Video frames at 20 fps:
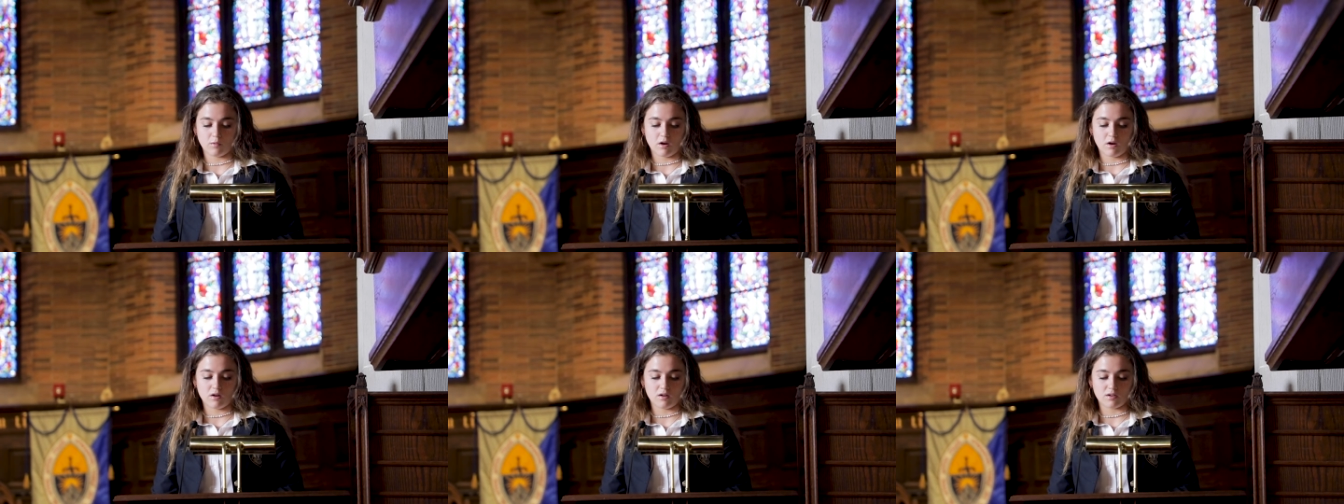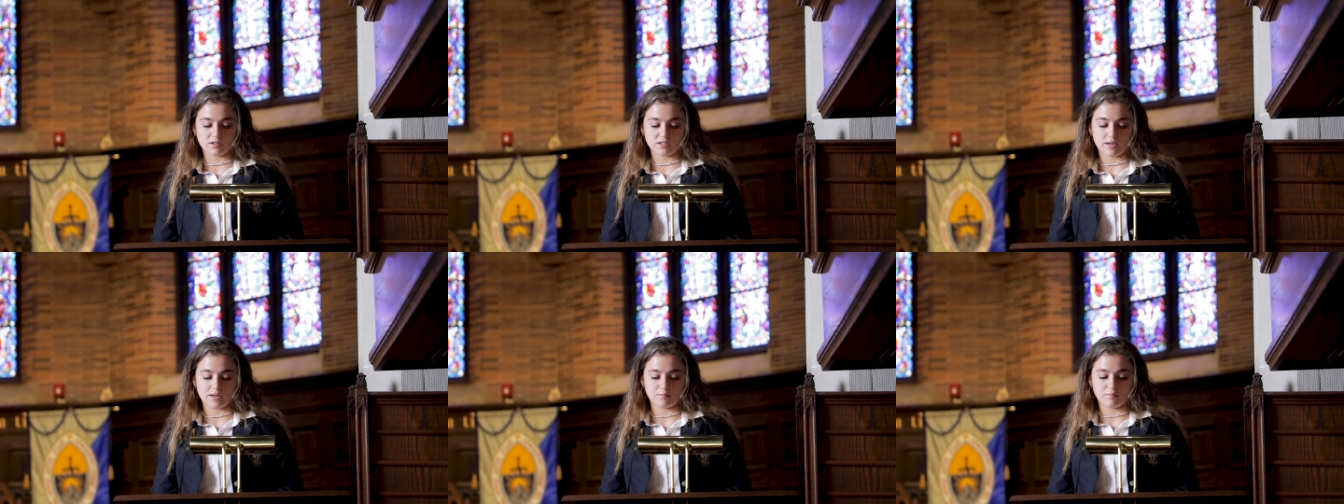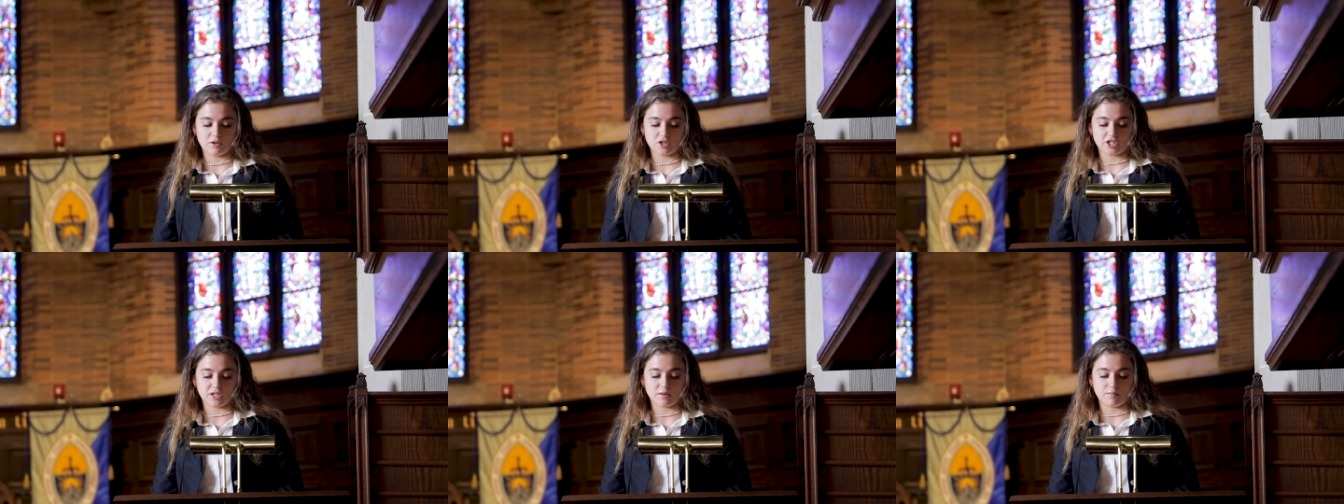walls and
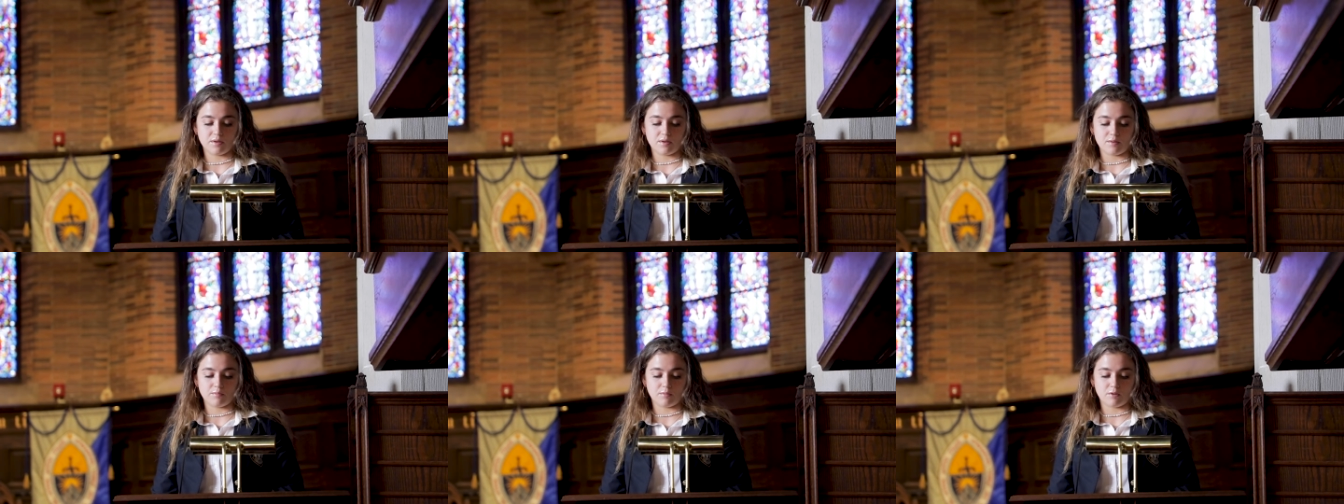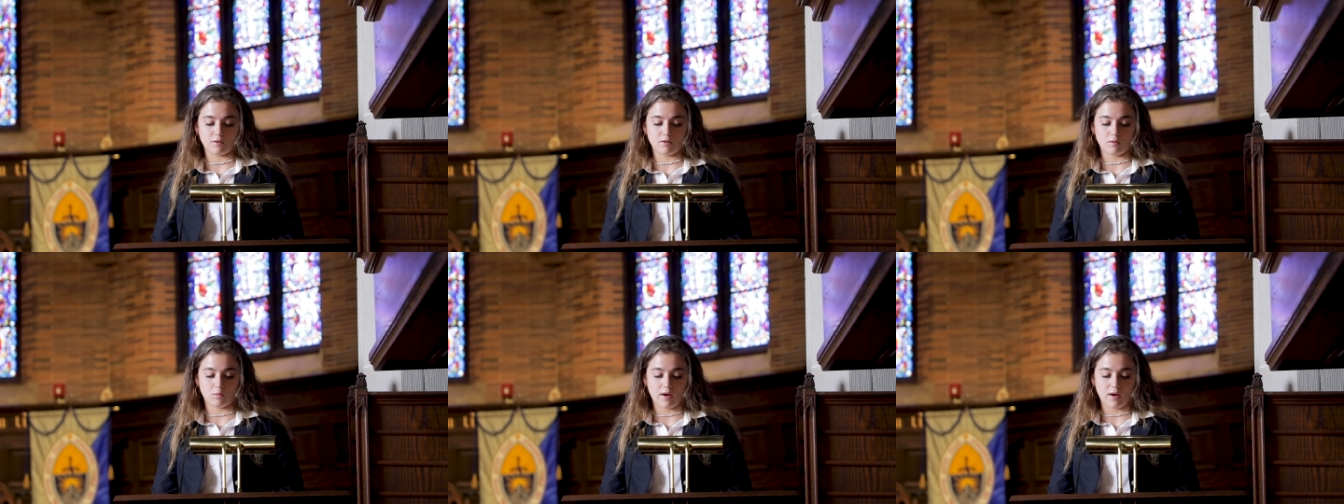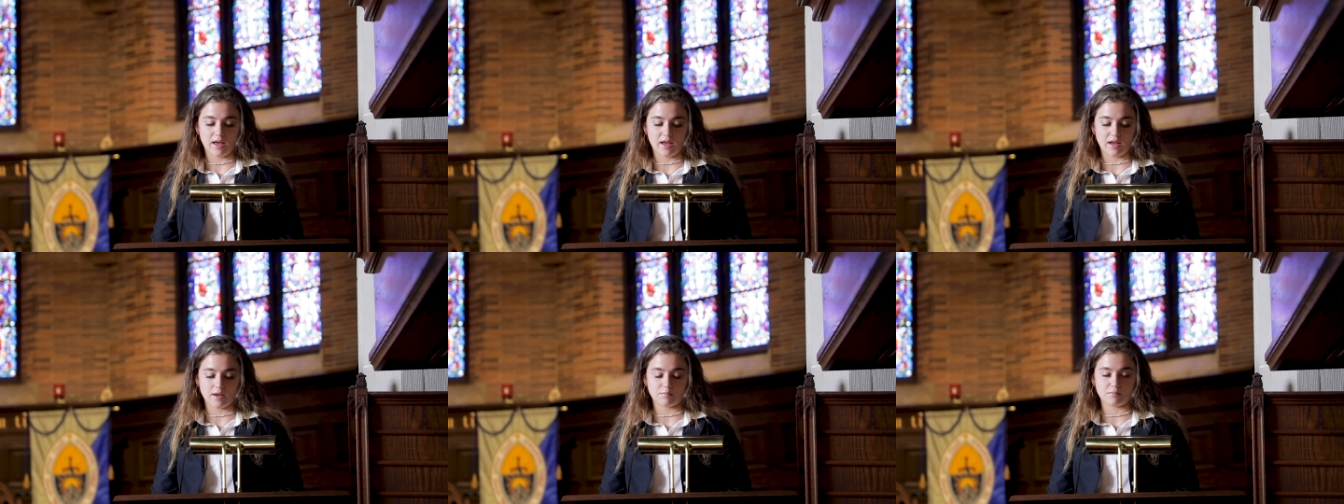pushing people
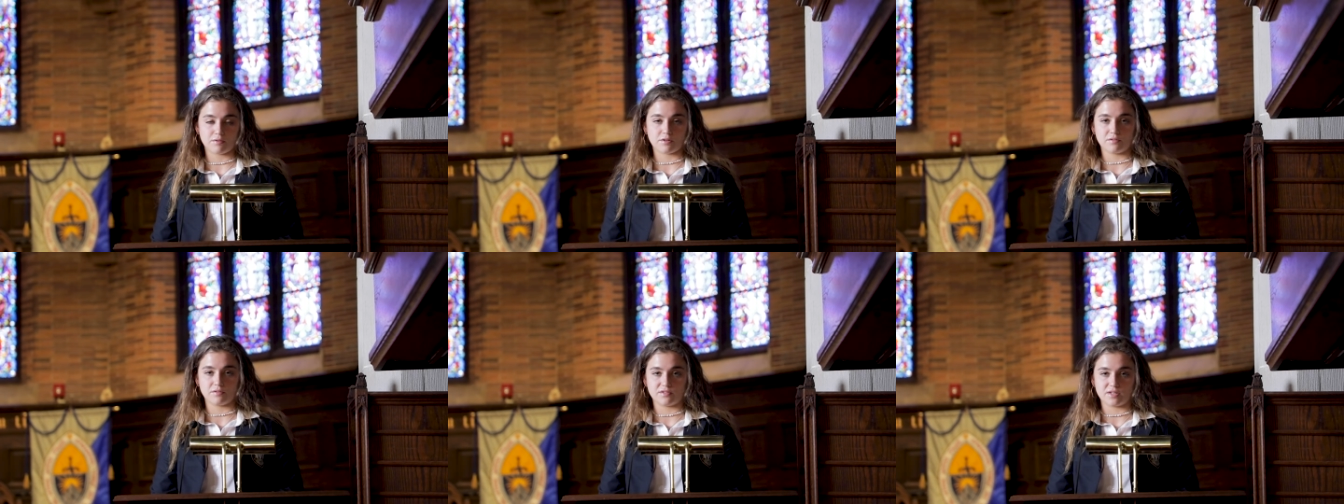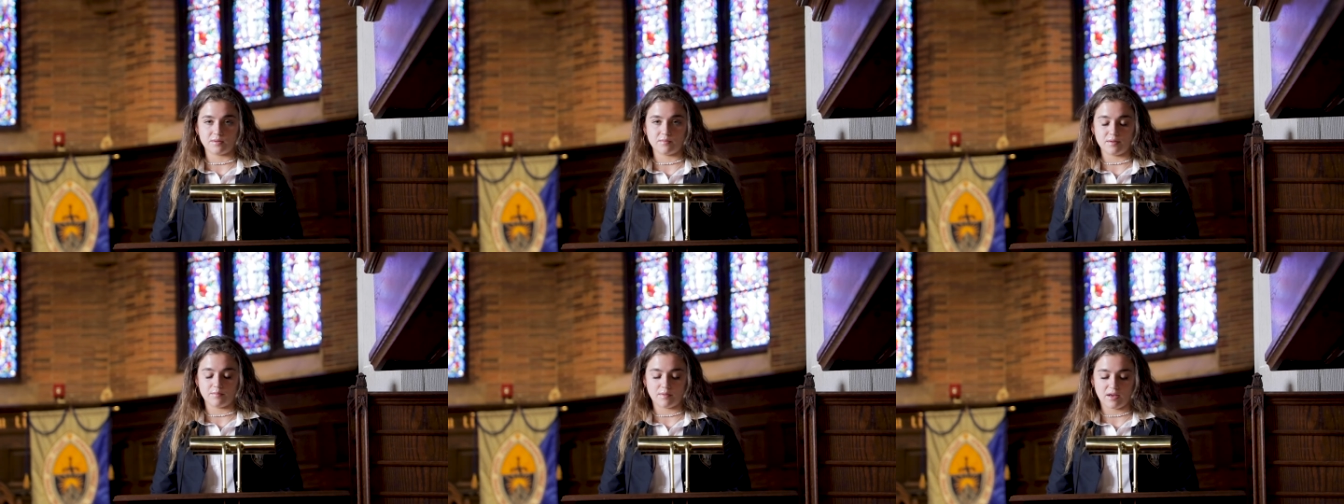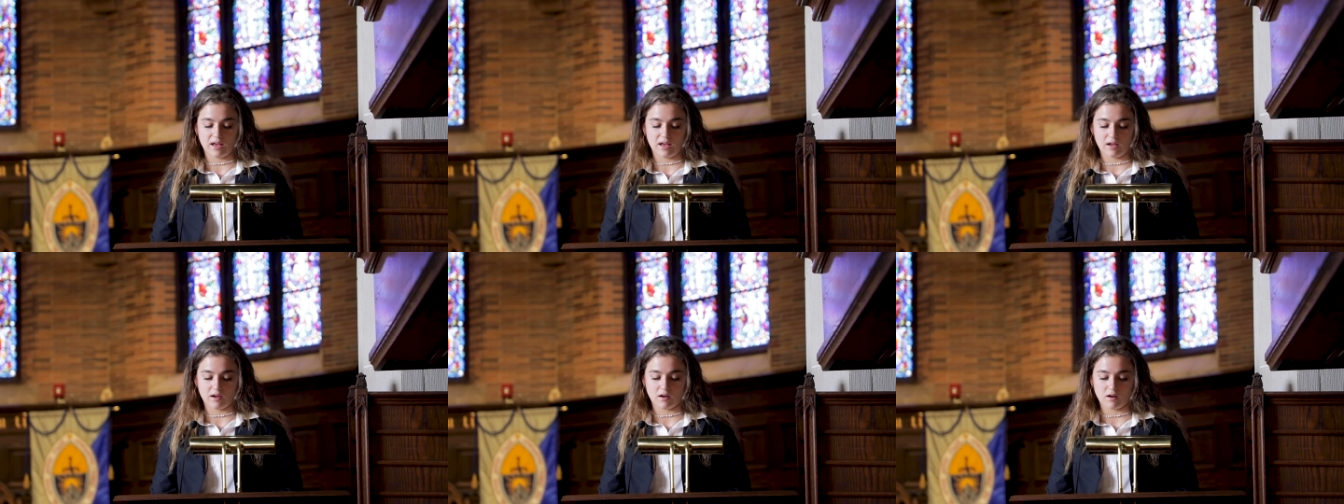away proved to be
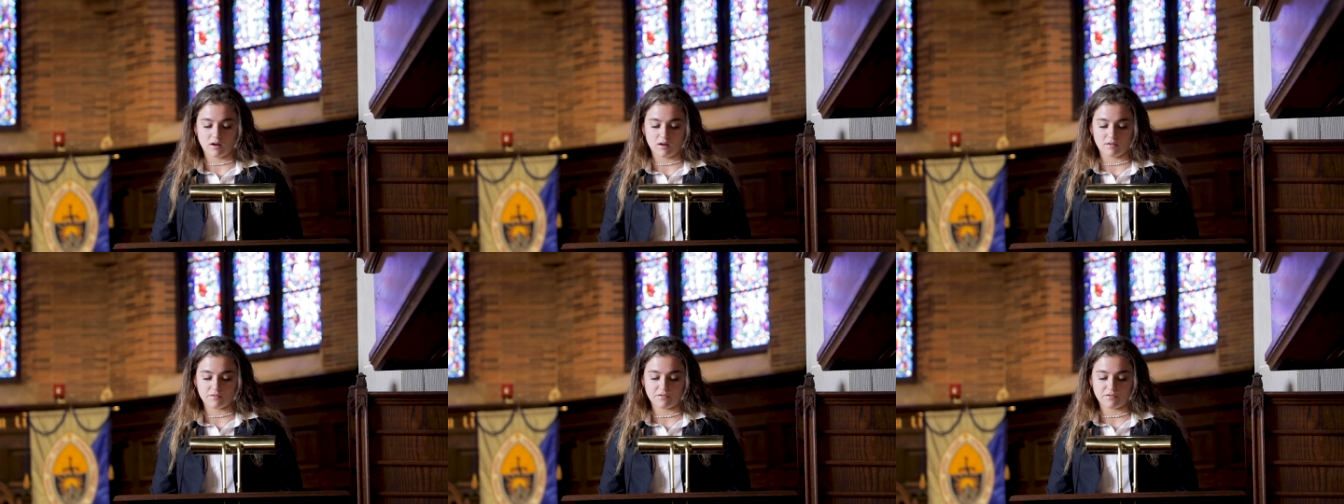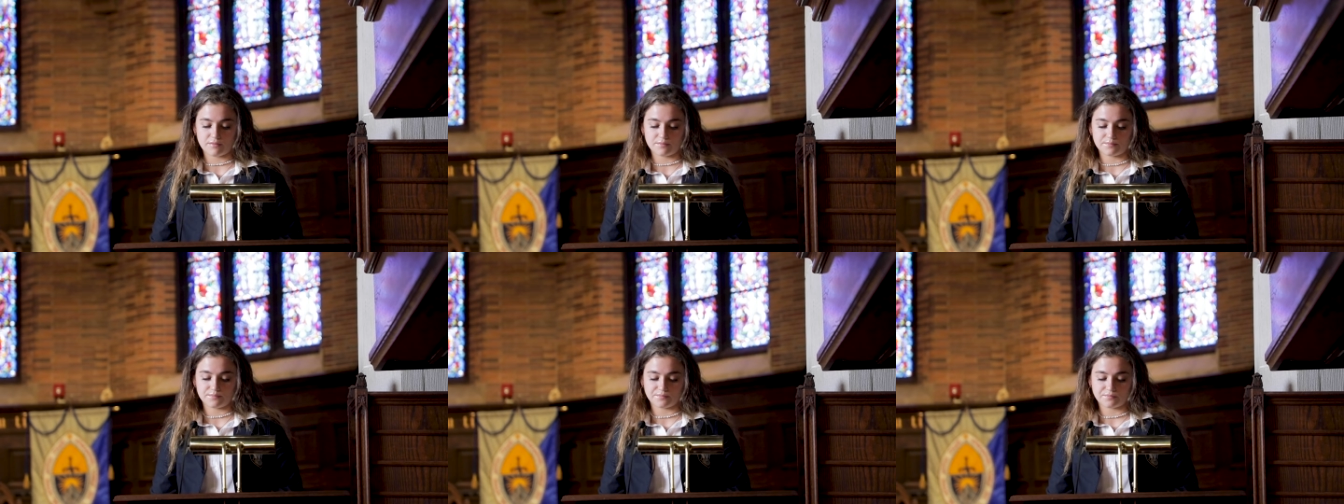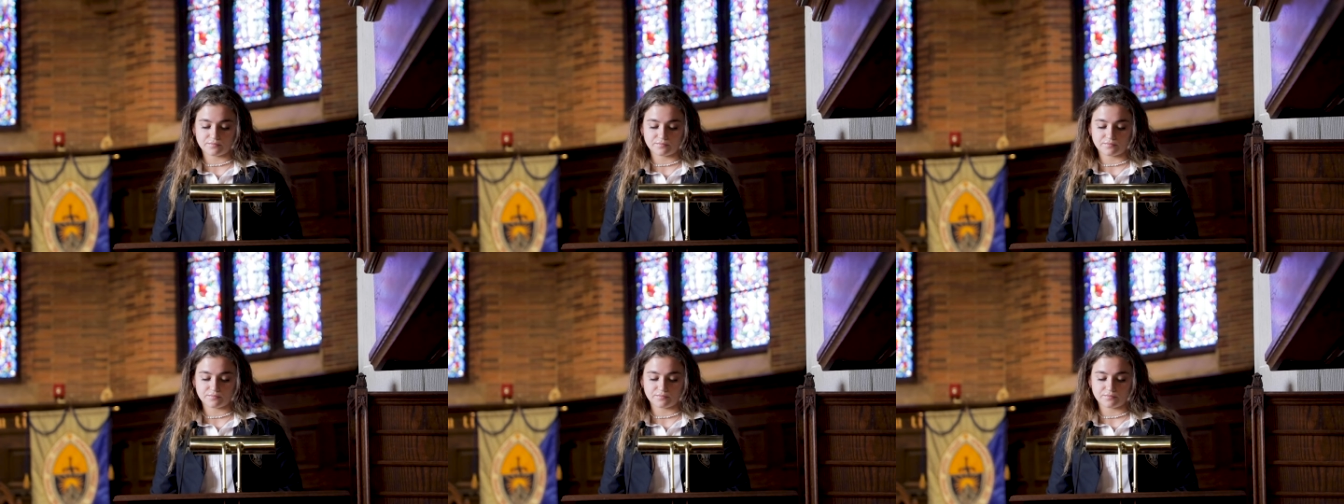paying off.